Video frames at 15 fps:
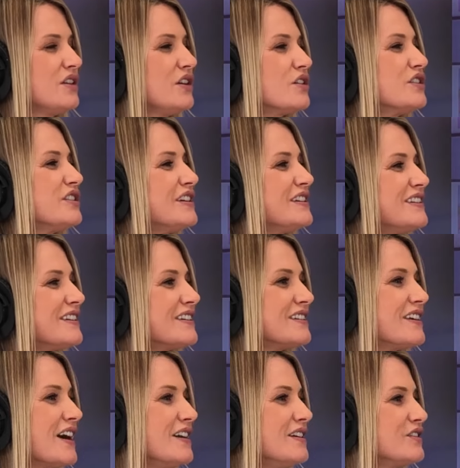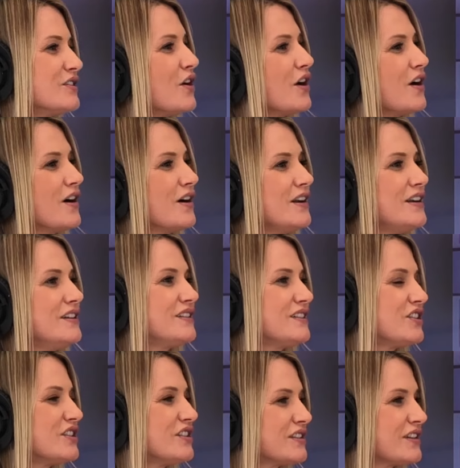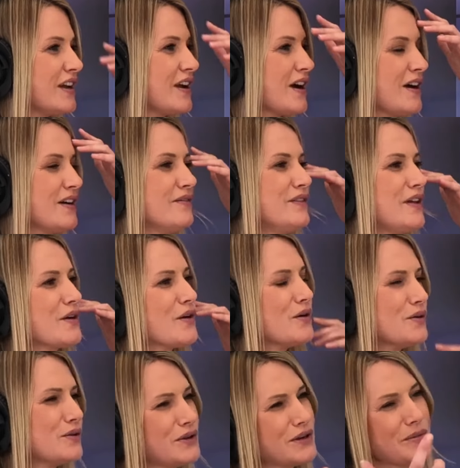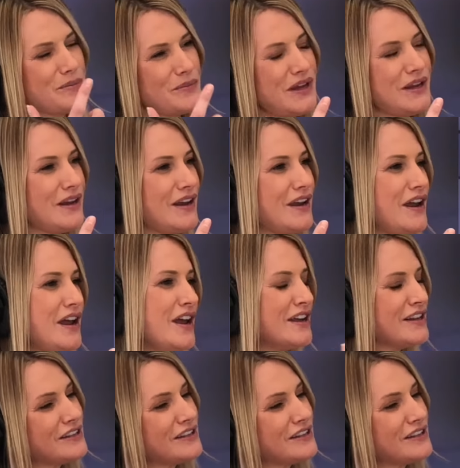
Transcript: artistic side is gone. It's just like kind of like, oh, look at me,